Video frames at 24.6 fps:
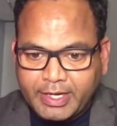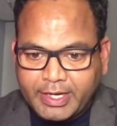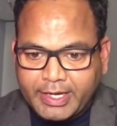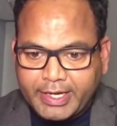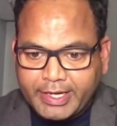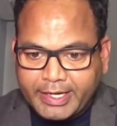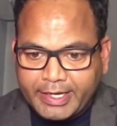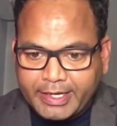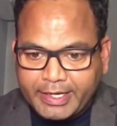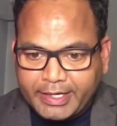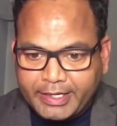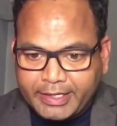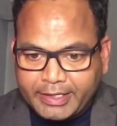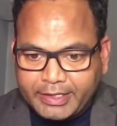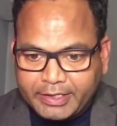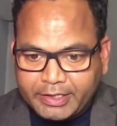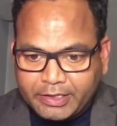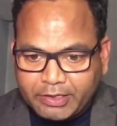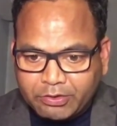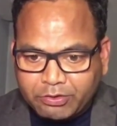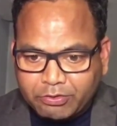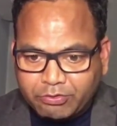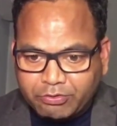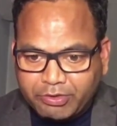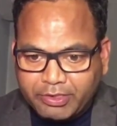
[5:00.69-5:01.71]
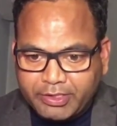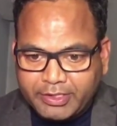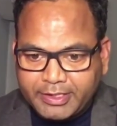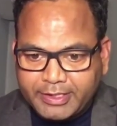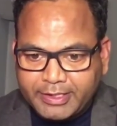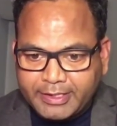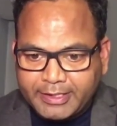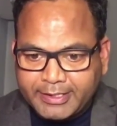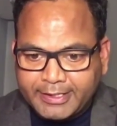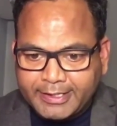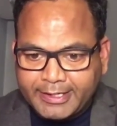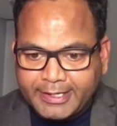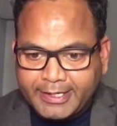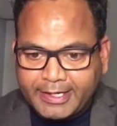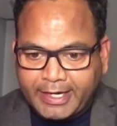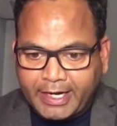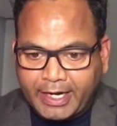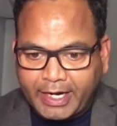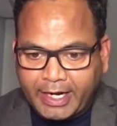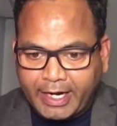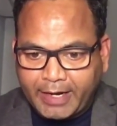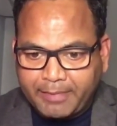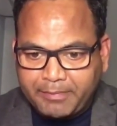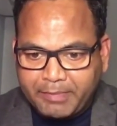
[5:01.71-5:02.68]
and uh, Sweden, and
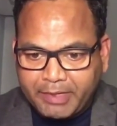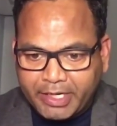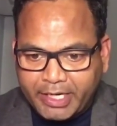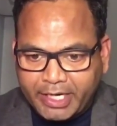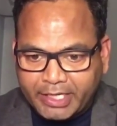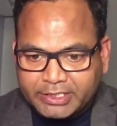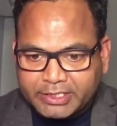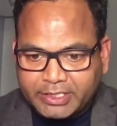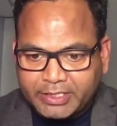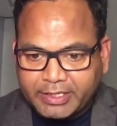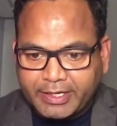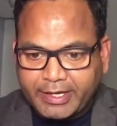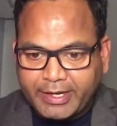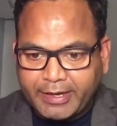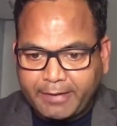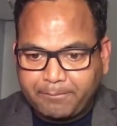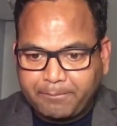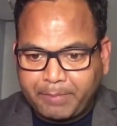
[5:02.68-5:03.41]
I, I make I think uh,